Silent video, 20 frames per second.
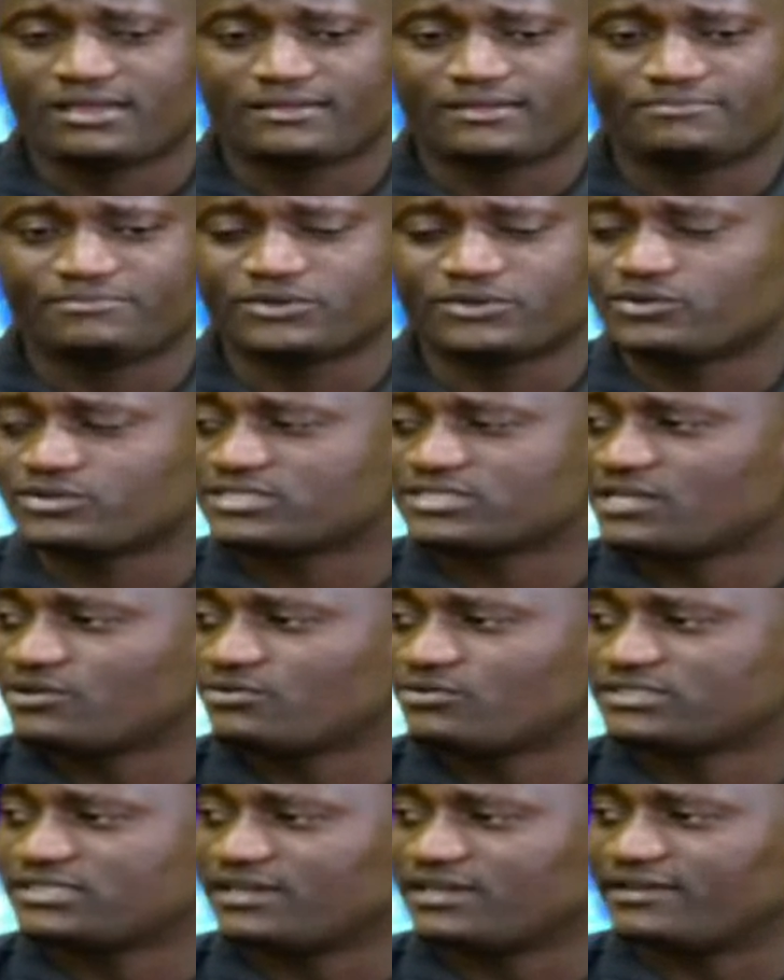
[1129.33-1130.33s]
because they are
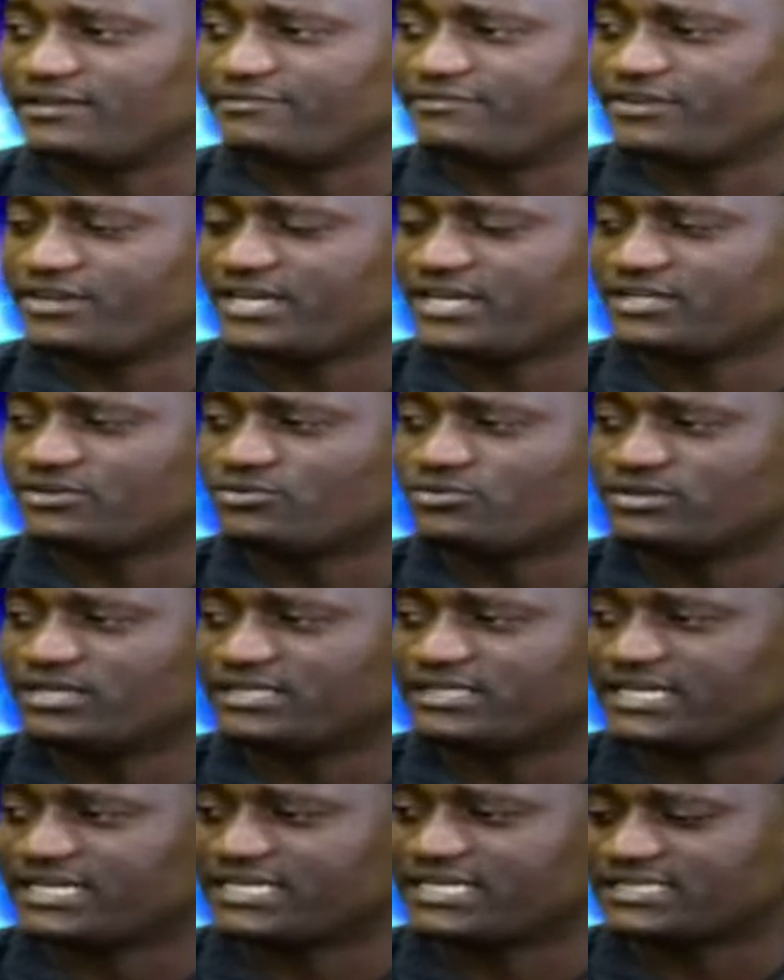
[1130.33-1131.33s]
not a very good
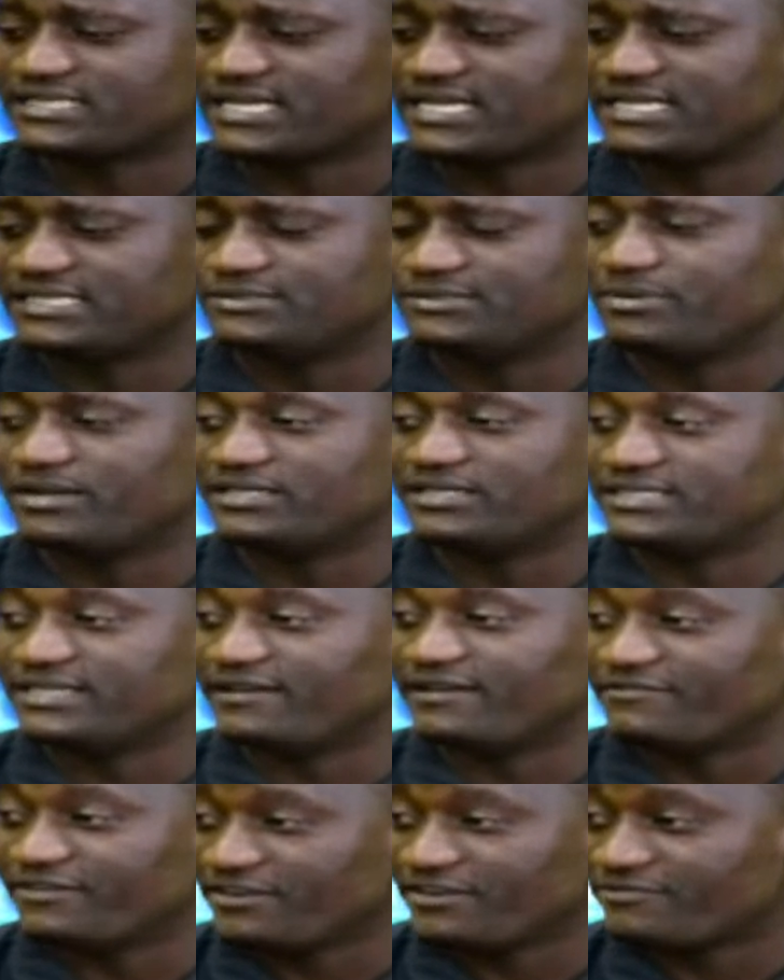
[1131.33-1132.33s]
attacking side, but they
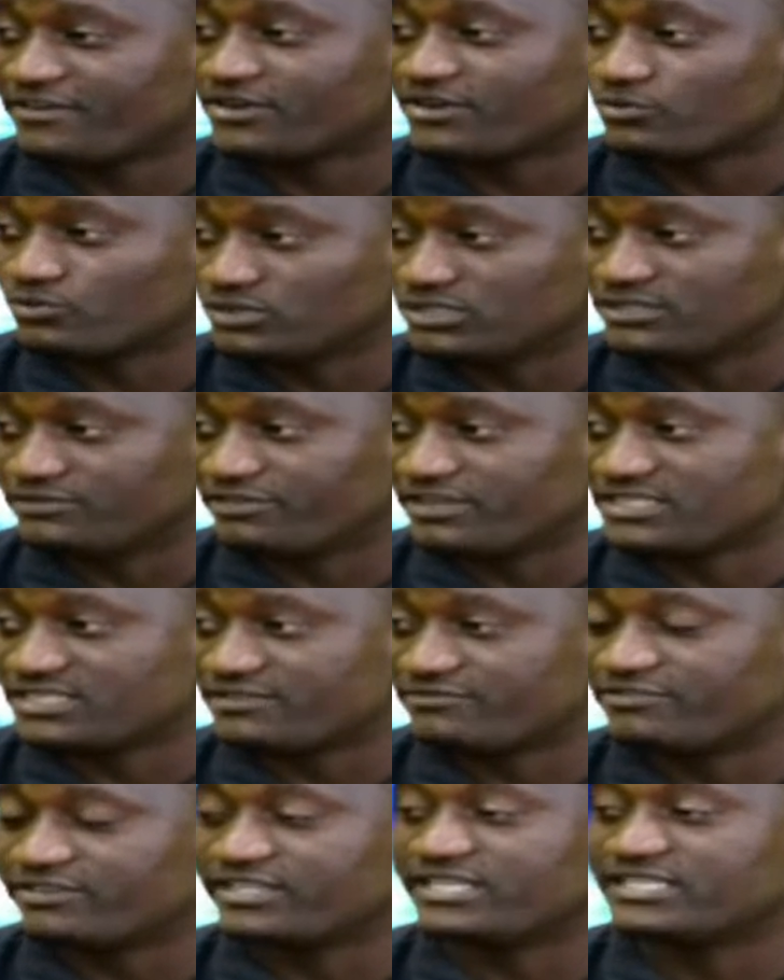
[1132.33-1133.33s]
are very, very good
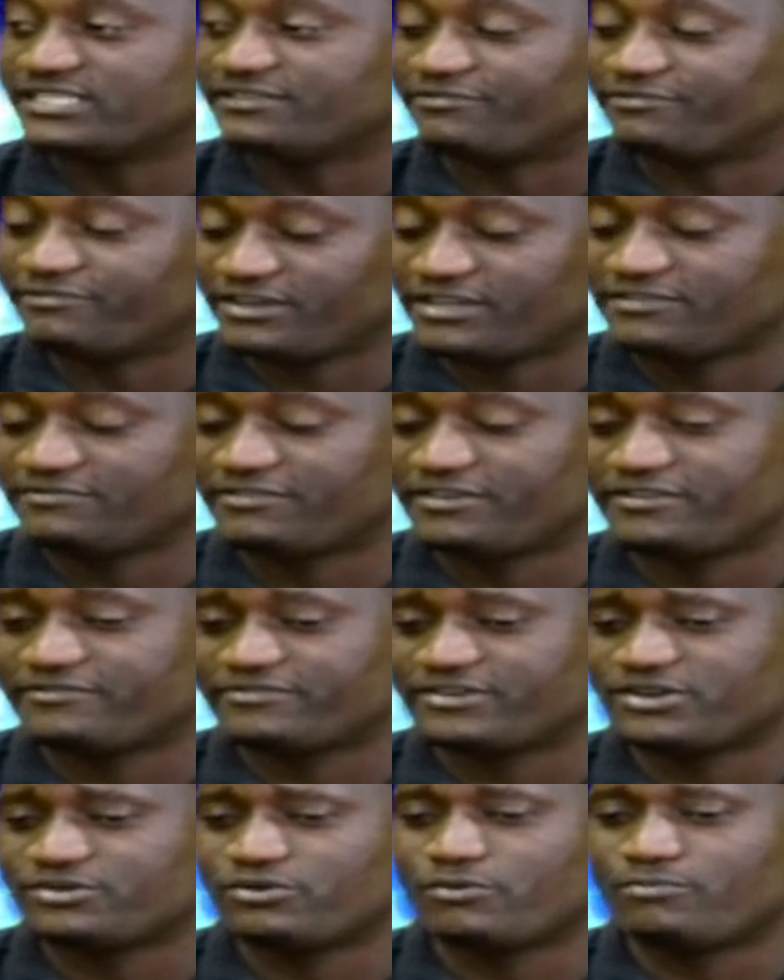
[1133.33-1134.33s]
defensively. They defend very,
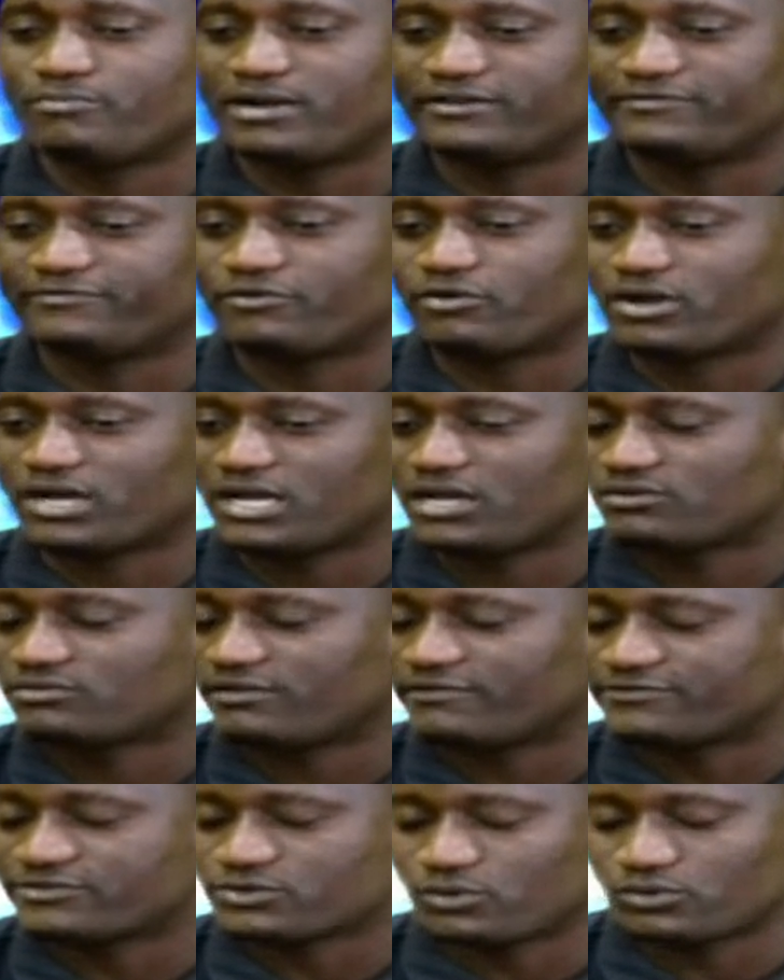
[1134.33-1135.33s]
very well. But from Ghana
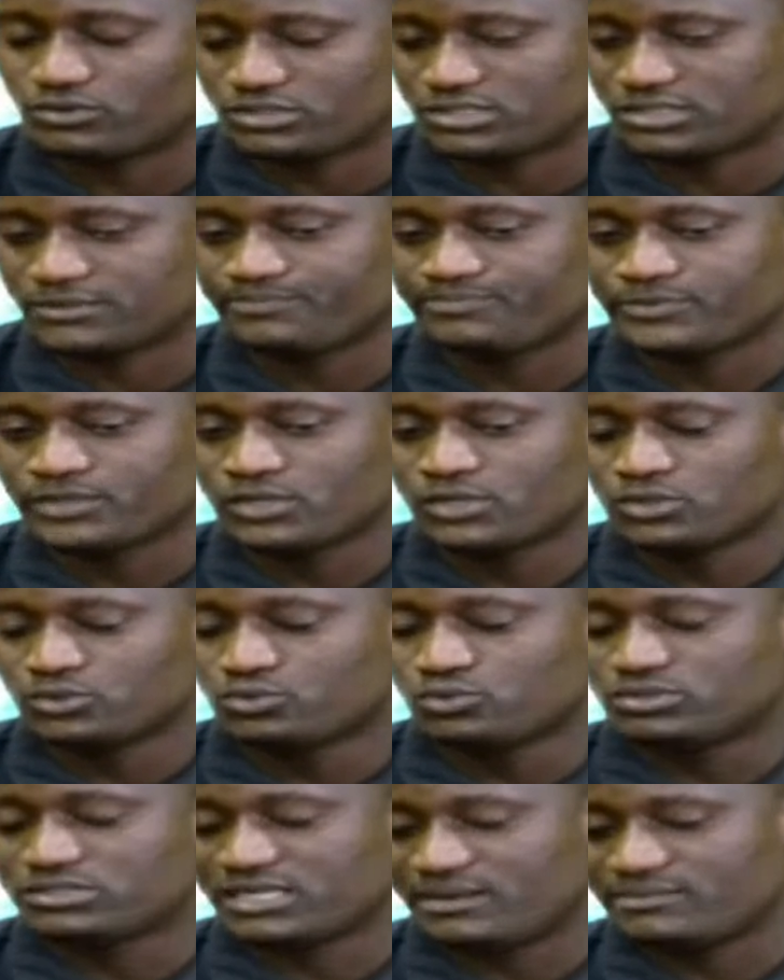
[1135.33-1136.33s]
to have scored
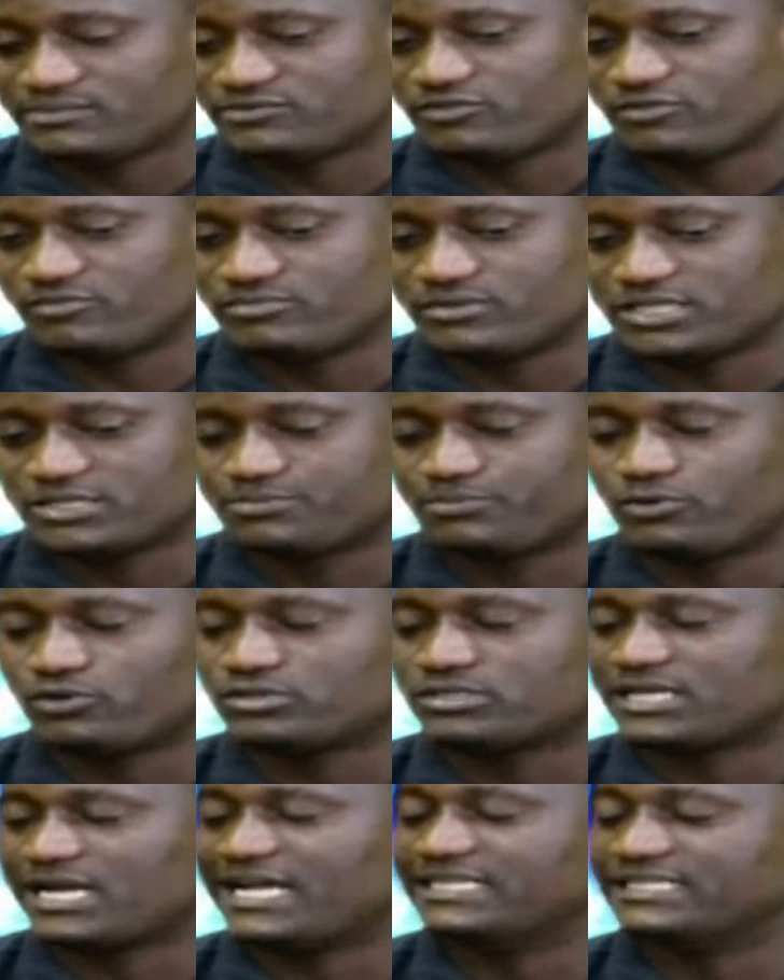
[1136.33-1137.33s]
2 times from the
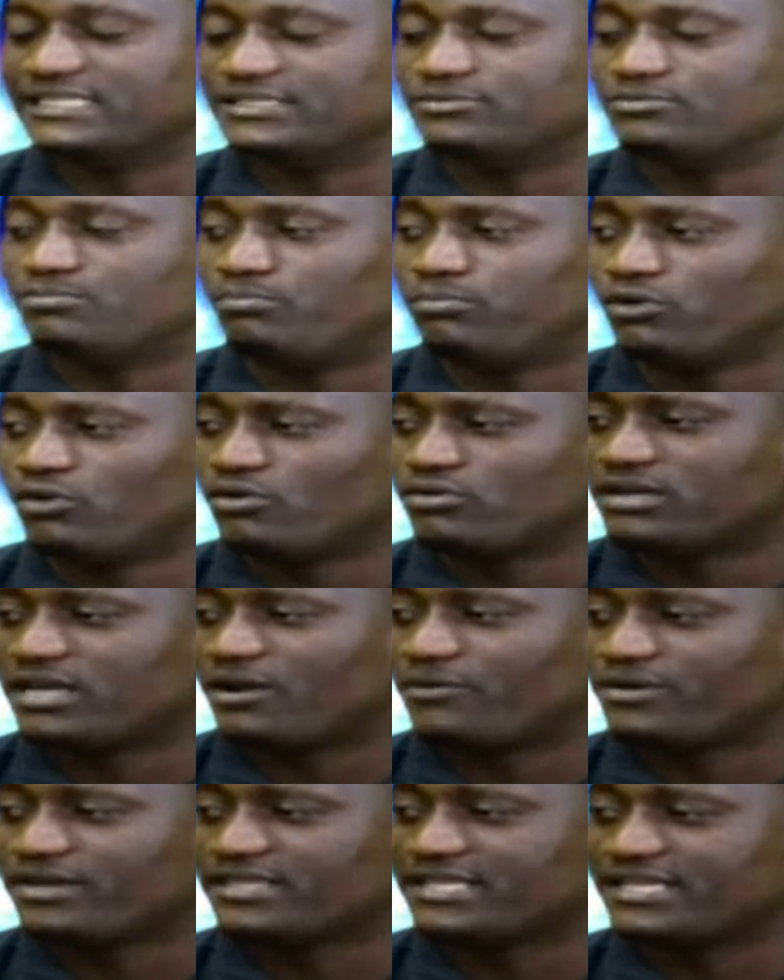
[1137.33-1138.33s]
spot and blown
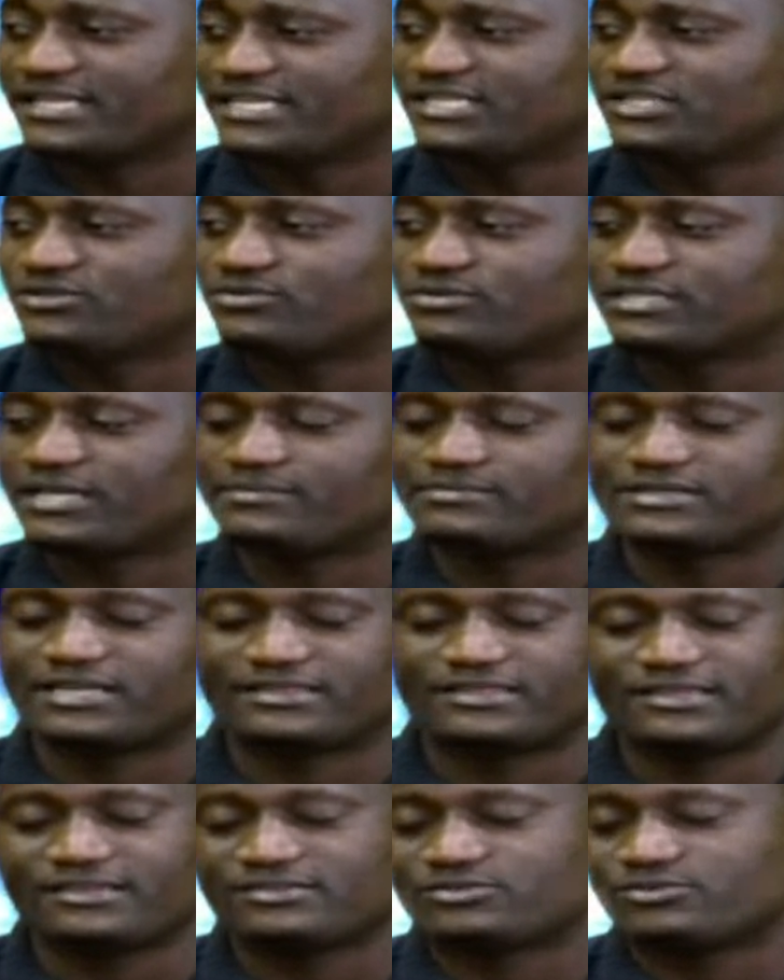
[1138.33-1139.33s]
away the lead 2 times, I
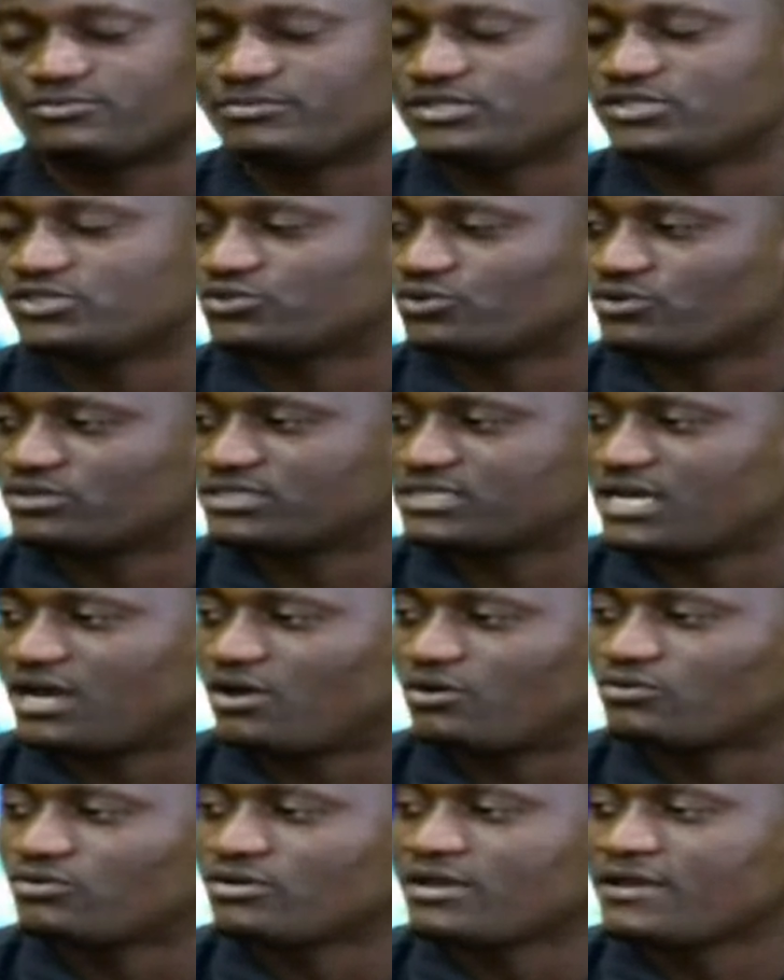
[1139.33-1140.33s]
think to me shows
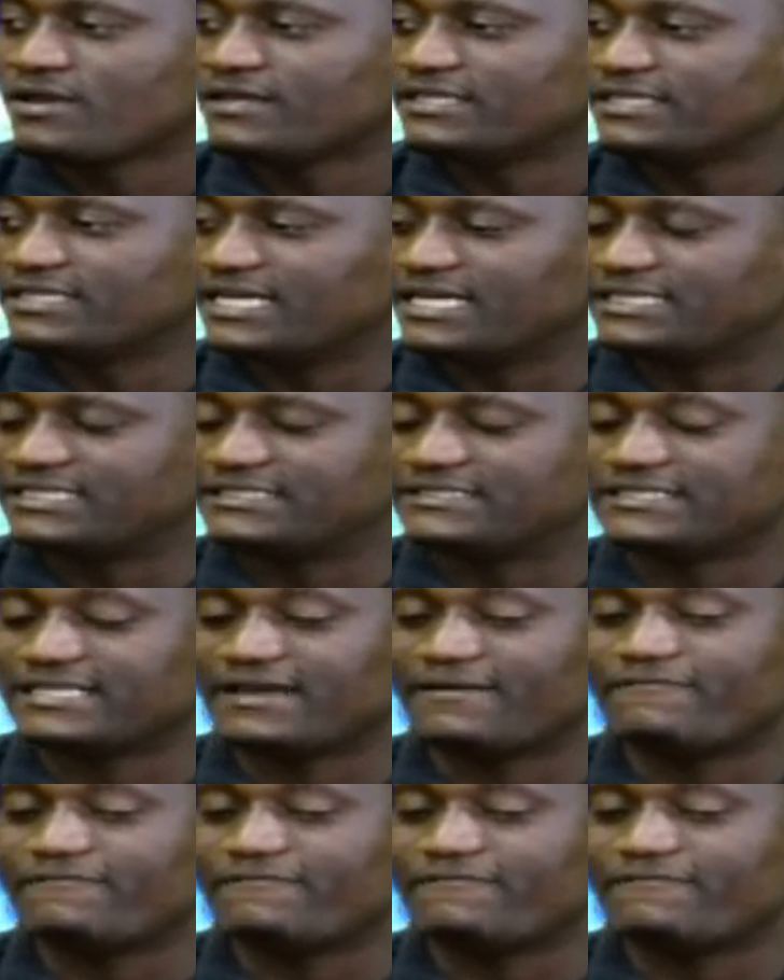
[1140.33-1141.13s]
how that they are